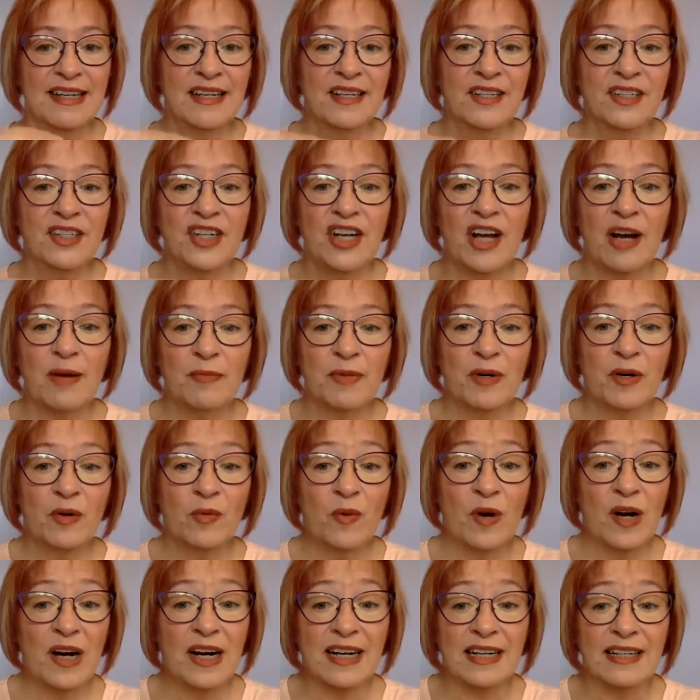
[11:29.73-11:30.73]
Number
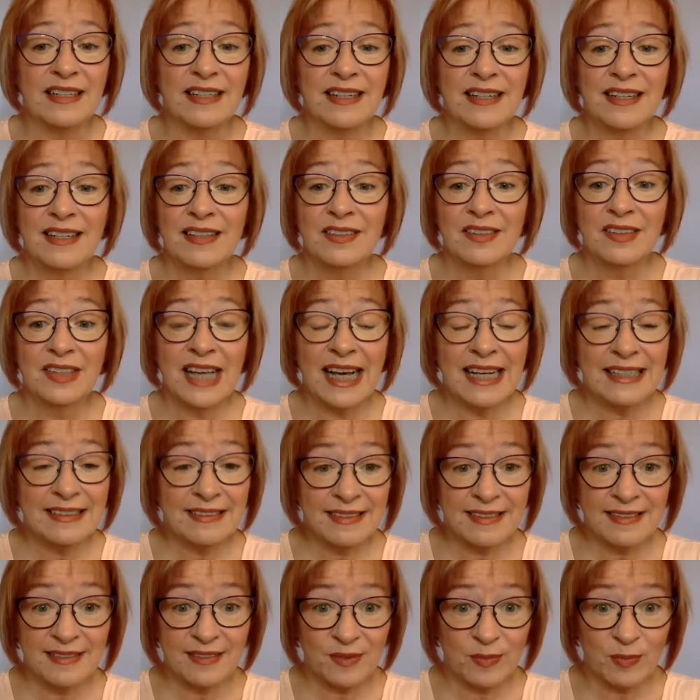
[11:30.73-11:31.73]
one, less
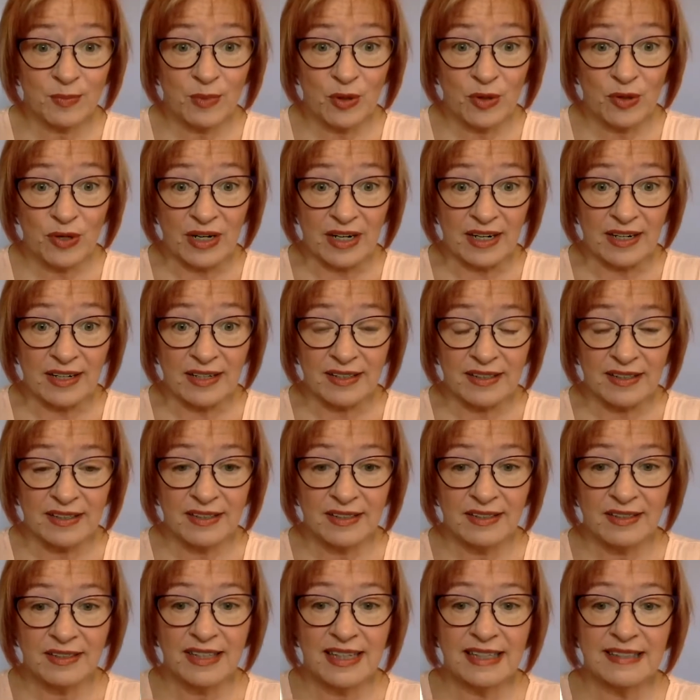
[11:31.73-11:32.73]
is more.
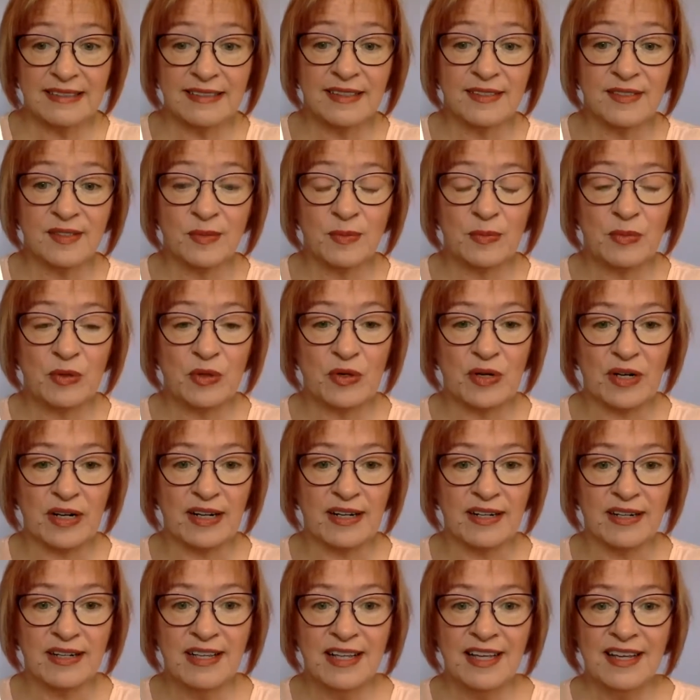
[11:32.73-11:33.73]
Less is more.
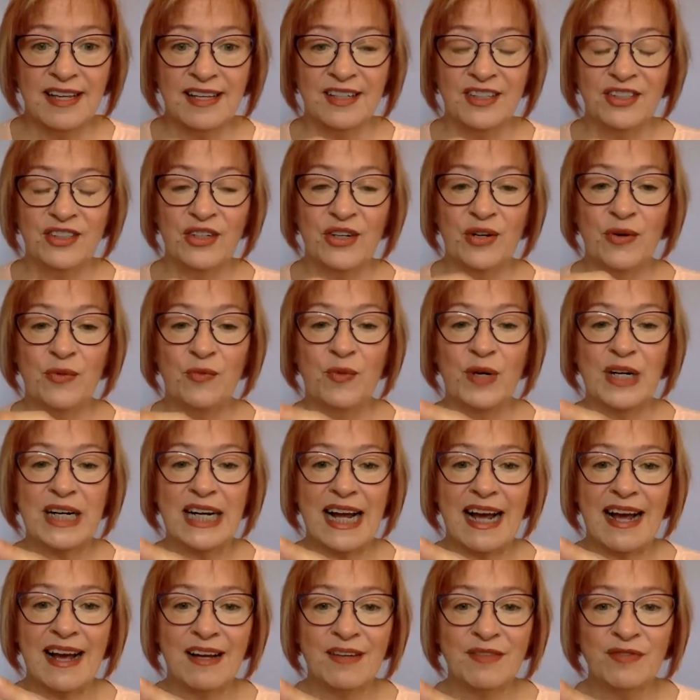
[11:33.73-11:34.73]
You know,
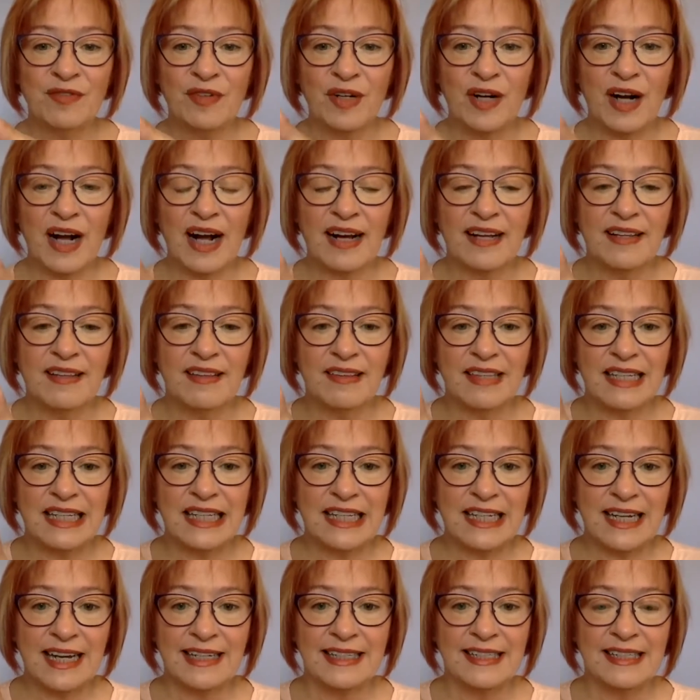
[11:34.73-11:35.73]
whenever I
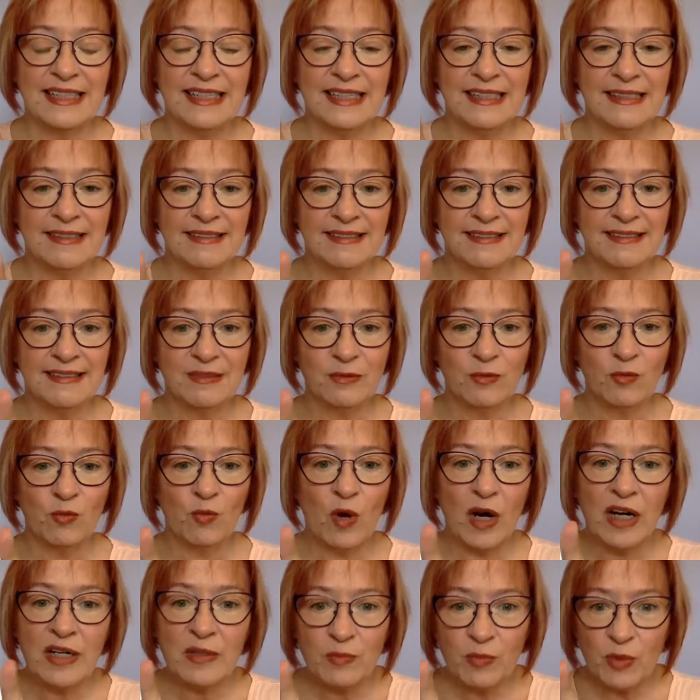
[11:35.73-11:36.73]
think I need
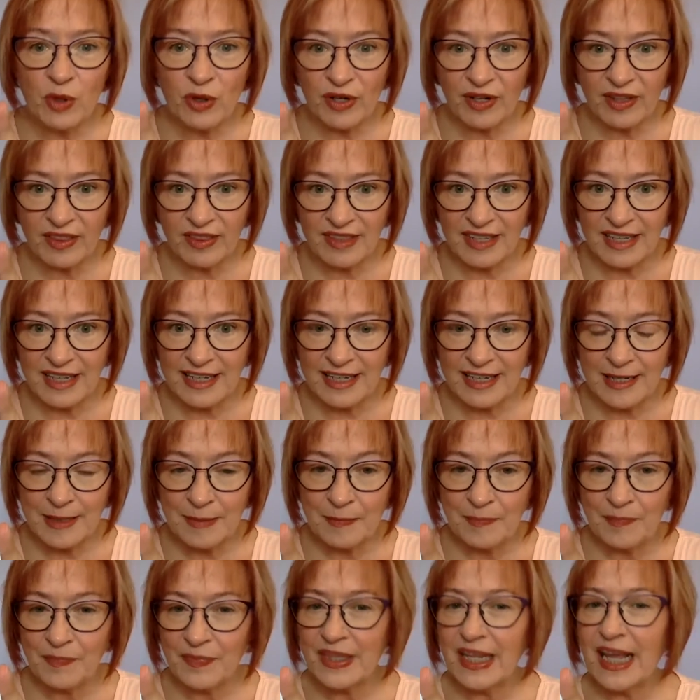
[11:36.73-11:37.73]
one more thing,
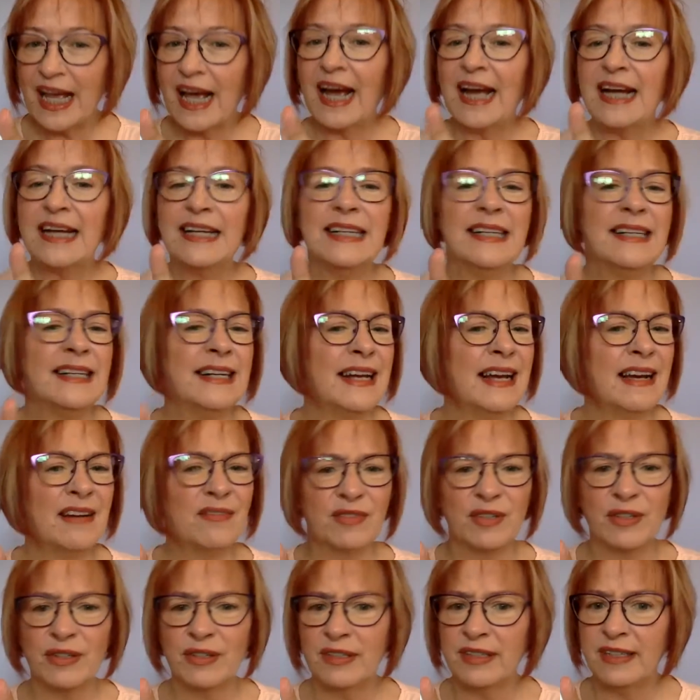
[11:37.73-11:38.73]
I
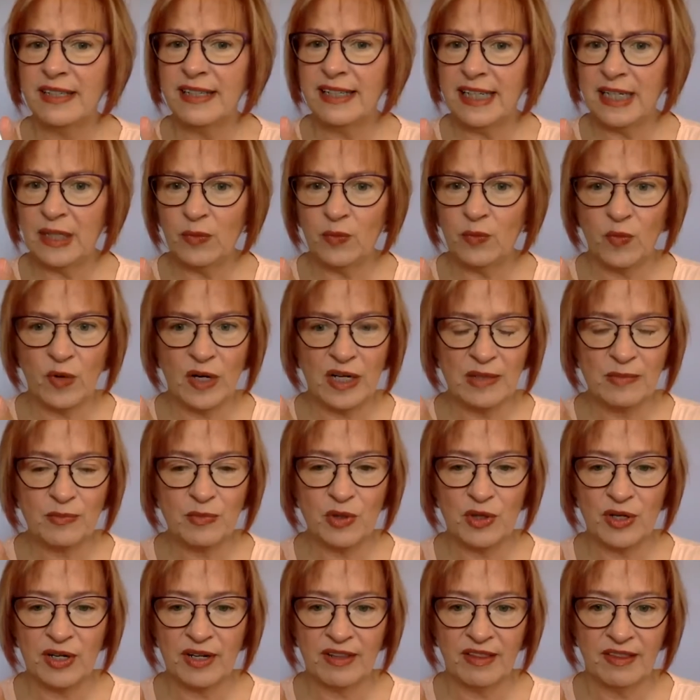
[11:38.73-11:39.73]
never need one
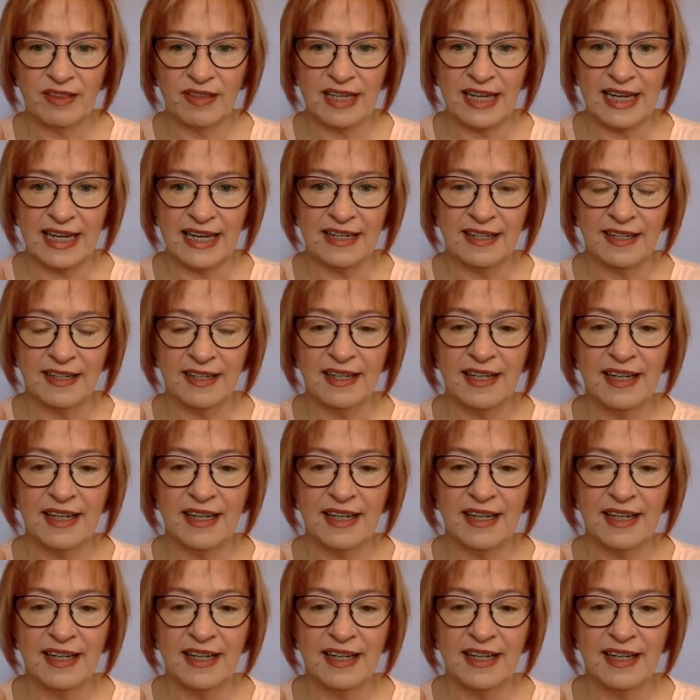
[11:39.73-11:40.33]
more thing.